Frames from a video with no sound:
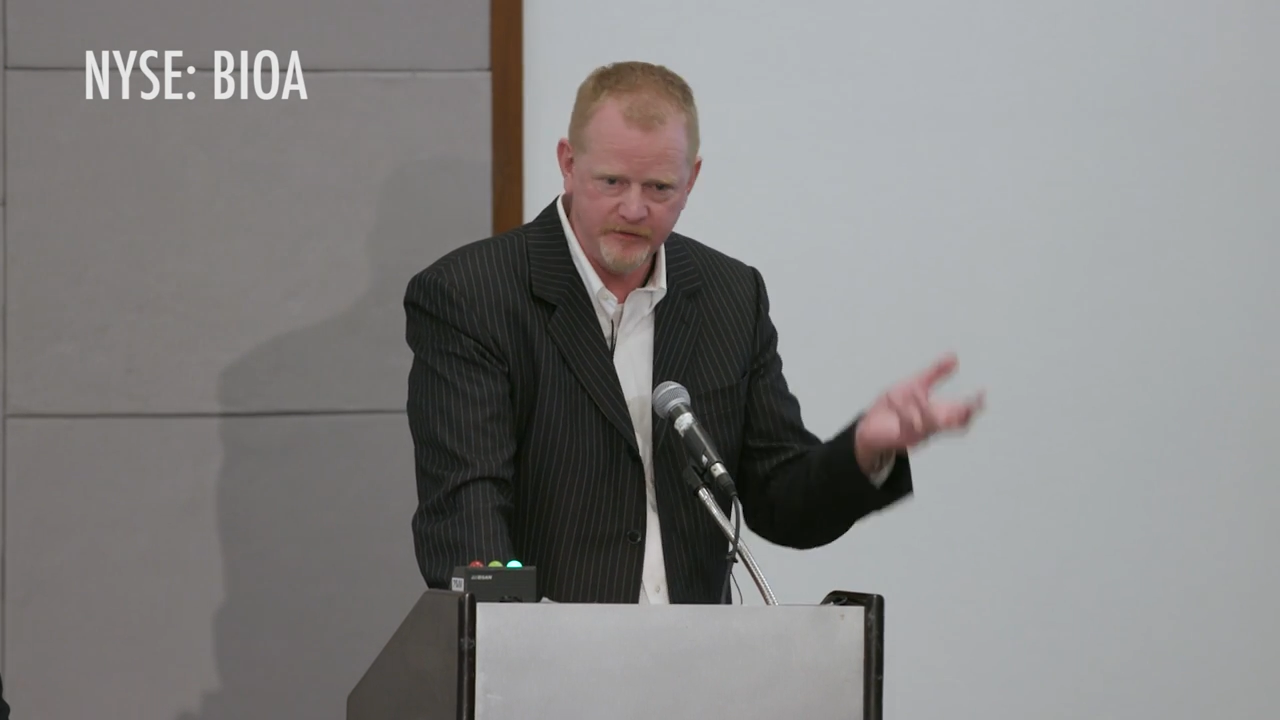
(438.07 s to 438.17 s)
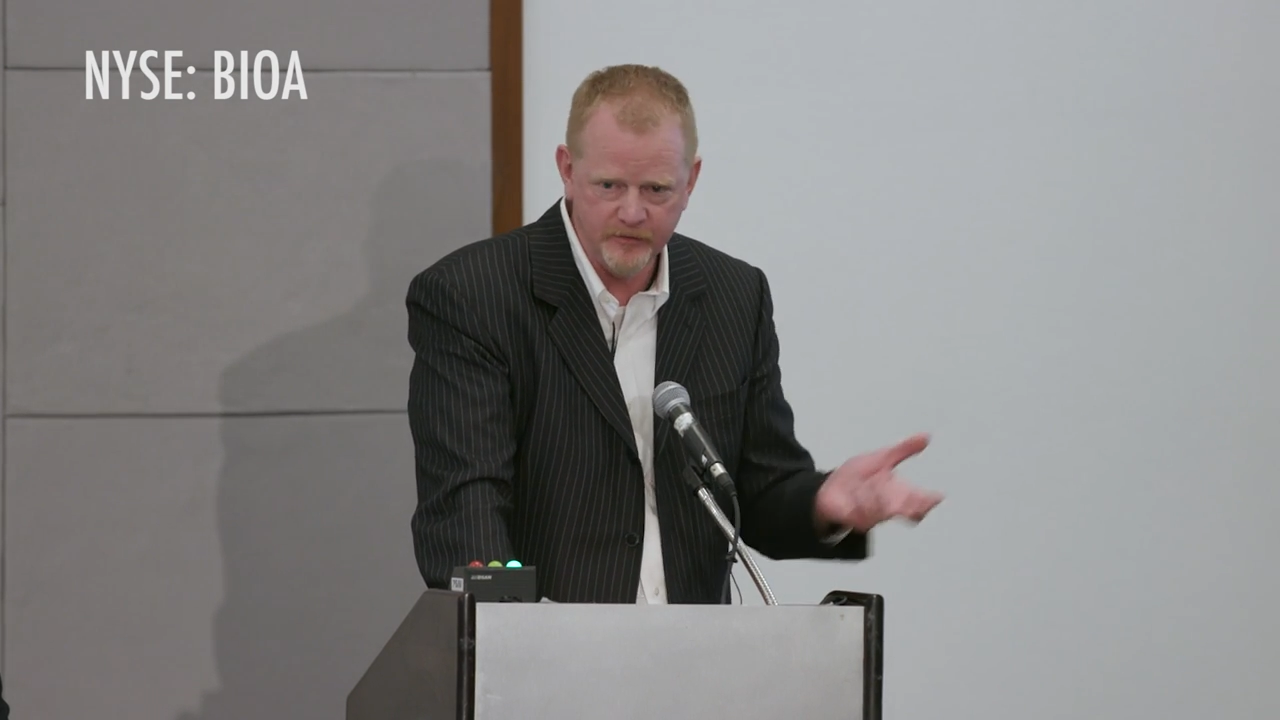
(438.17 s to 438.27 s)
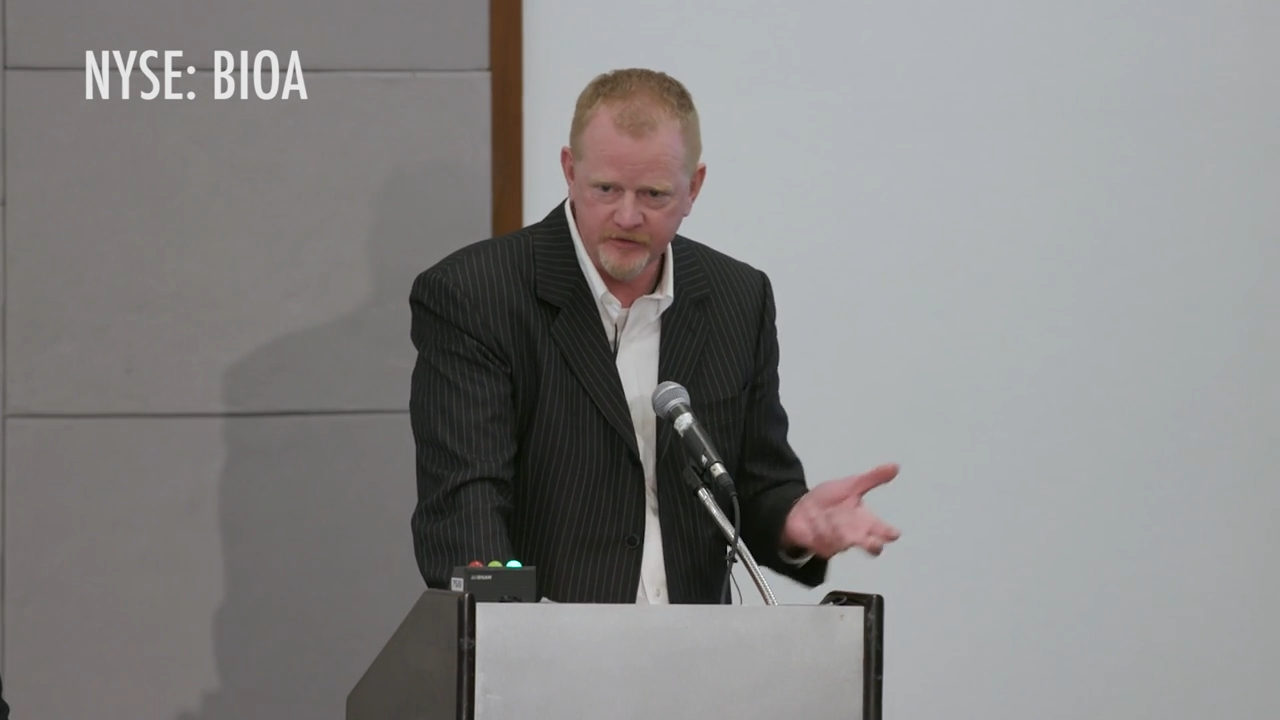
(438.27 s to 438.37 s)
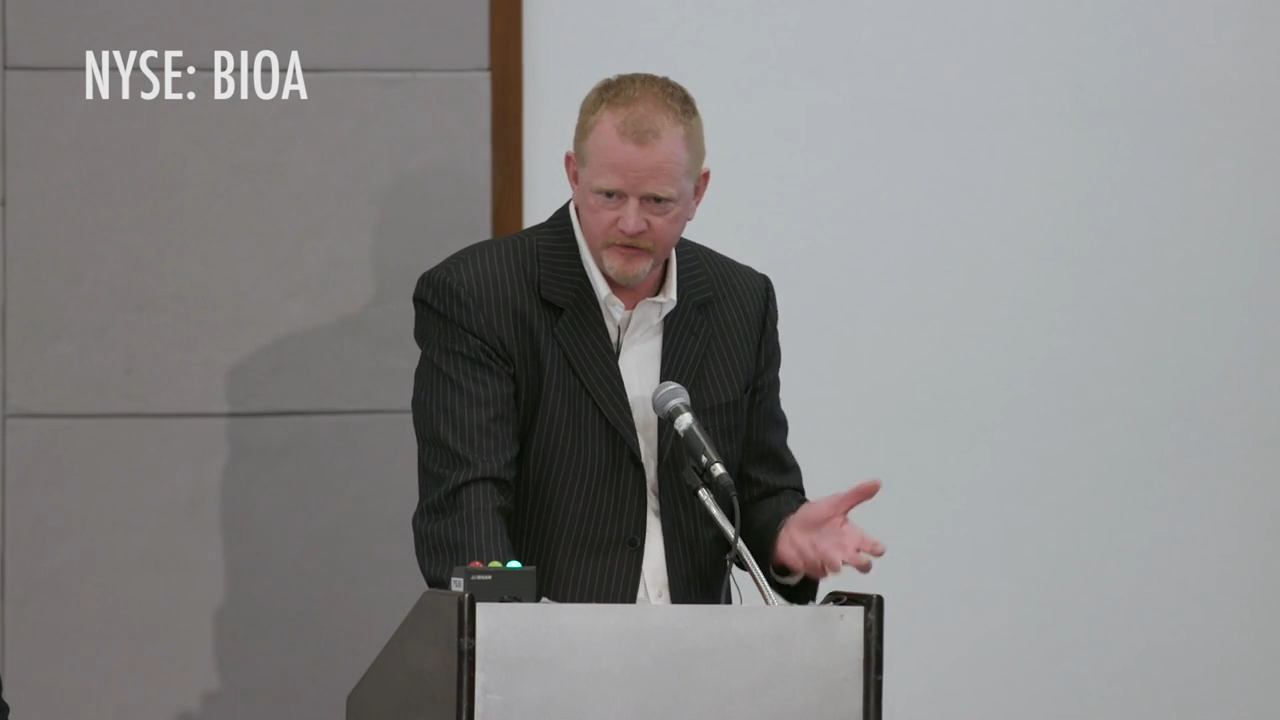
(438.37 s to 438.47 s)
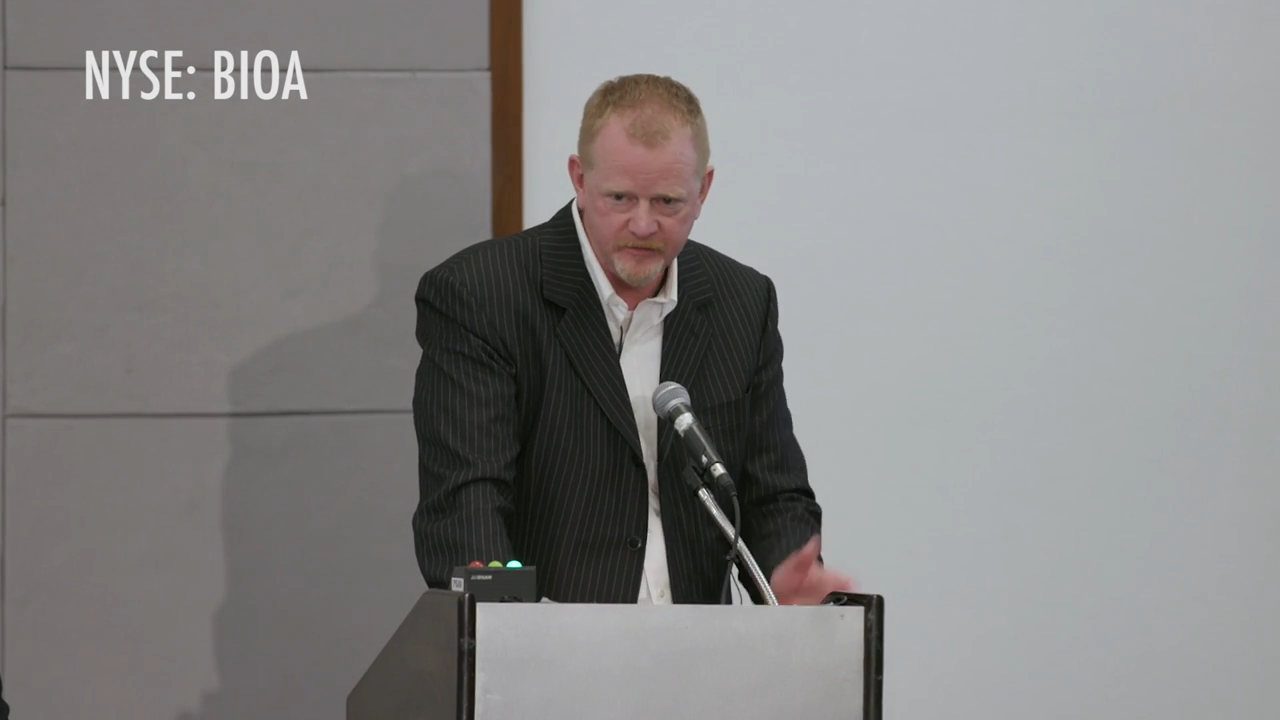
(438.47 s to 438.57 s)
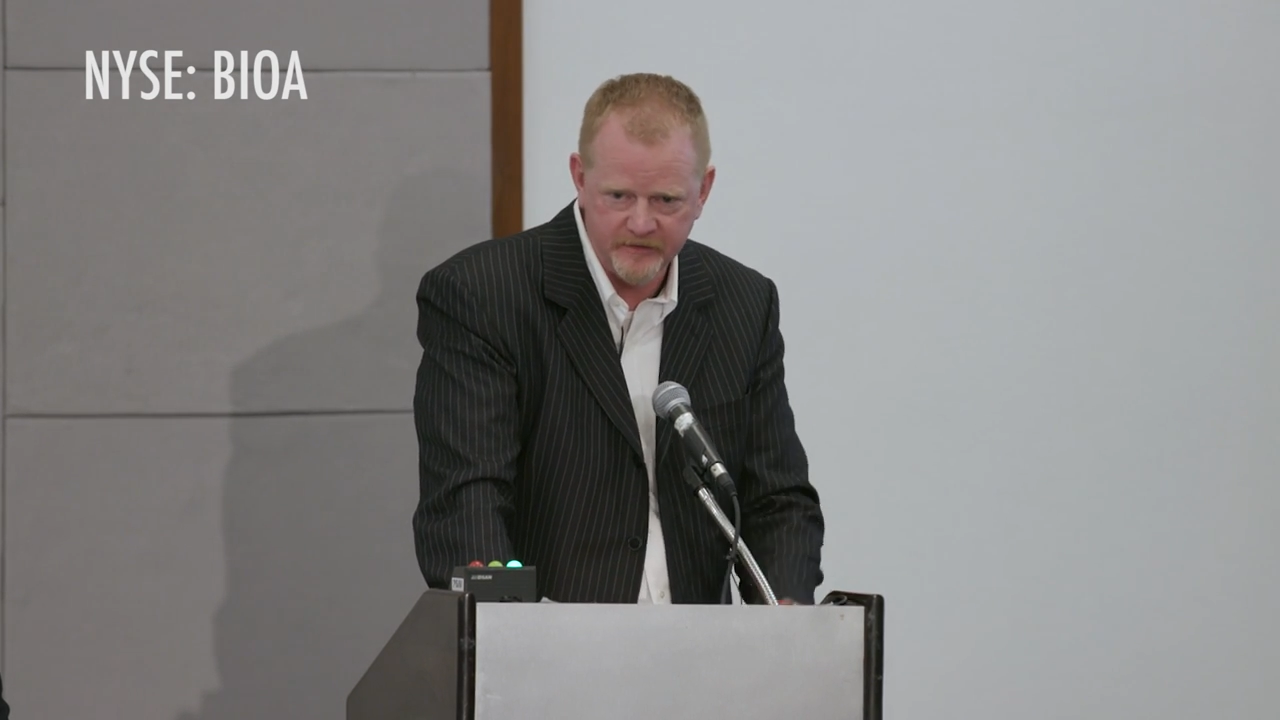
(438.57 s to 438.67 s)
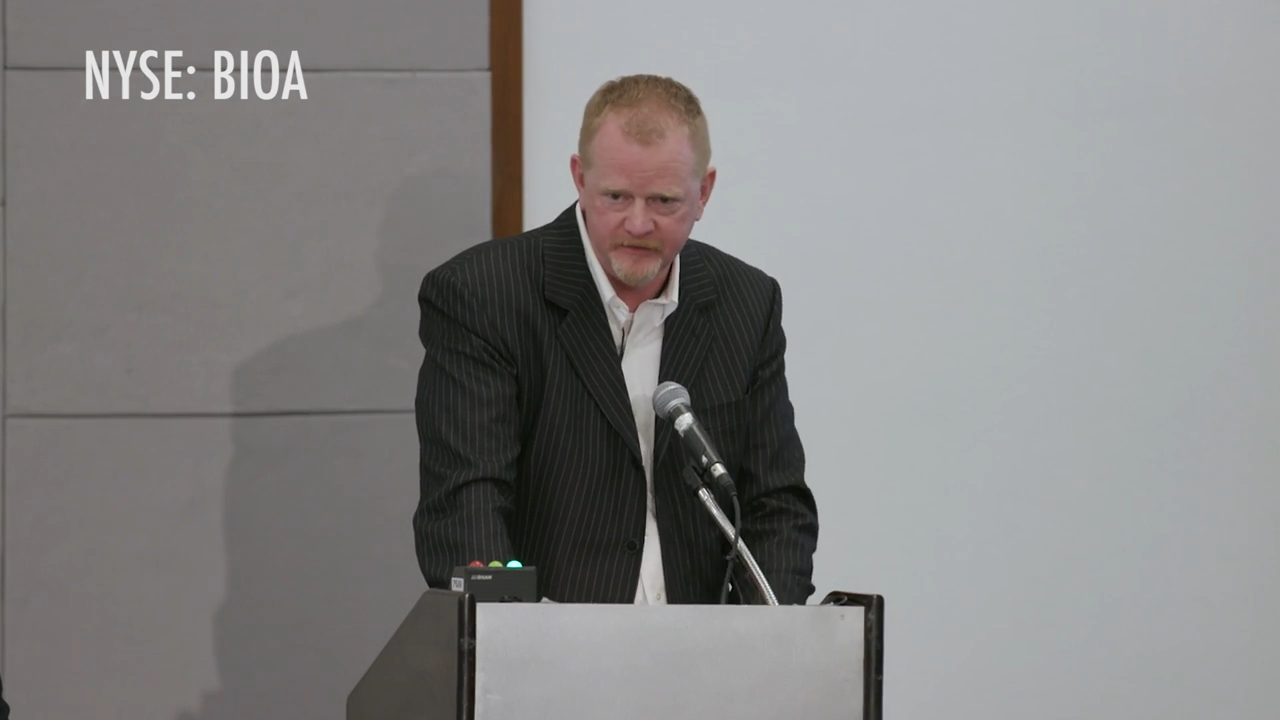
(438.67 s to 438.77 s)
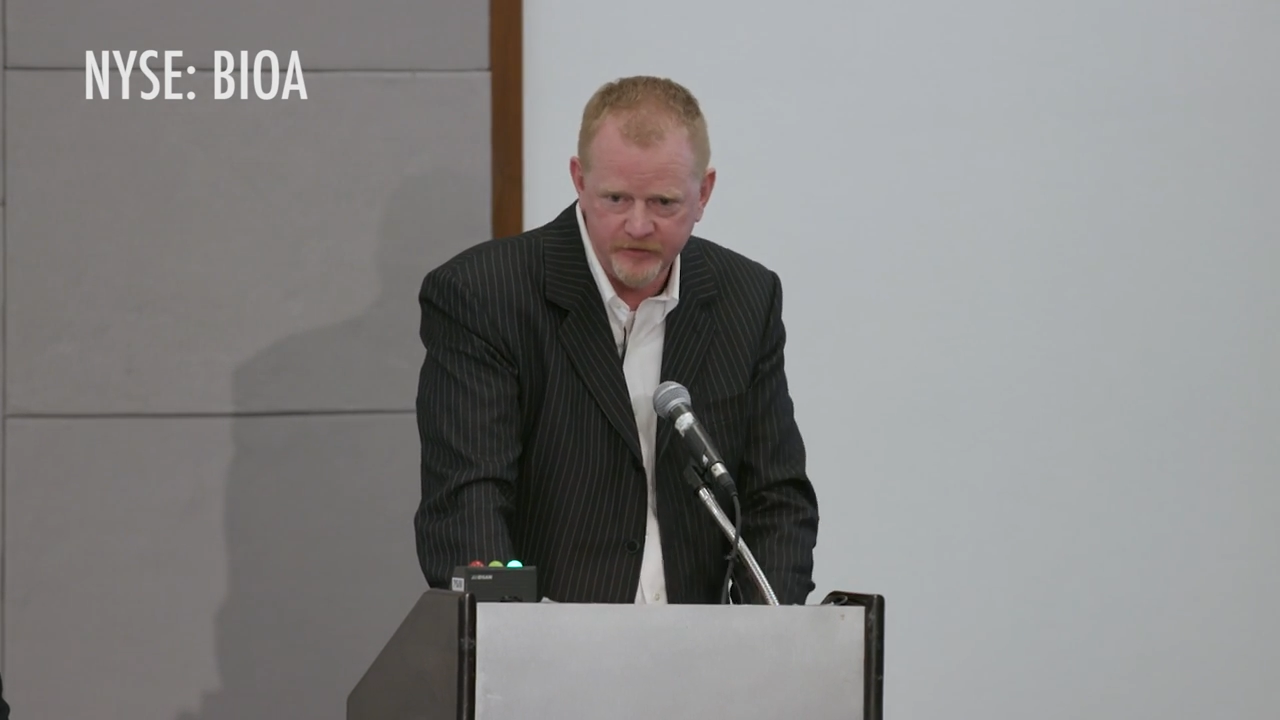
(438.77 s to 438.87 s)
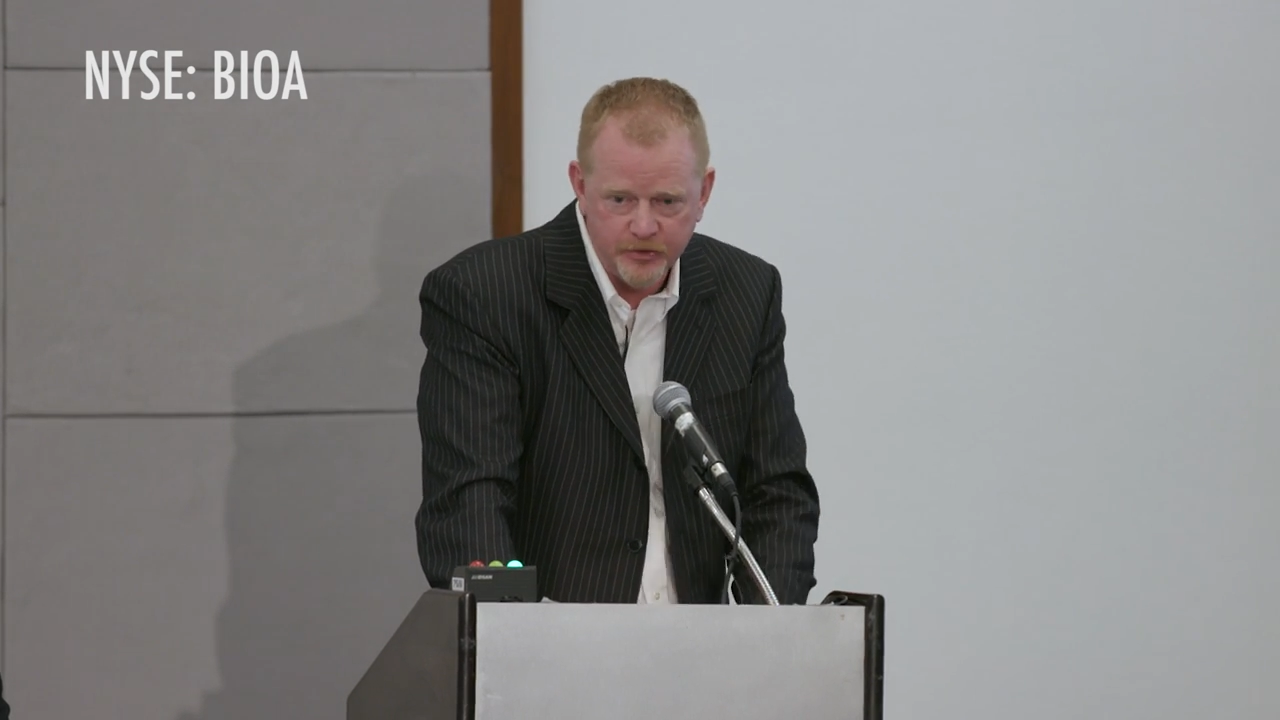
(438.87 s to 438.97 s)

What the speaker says: you can do things,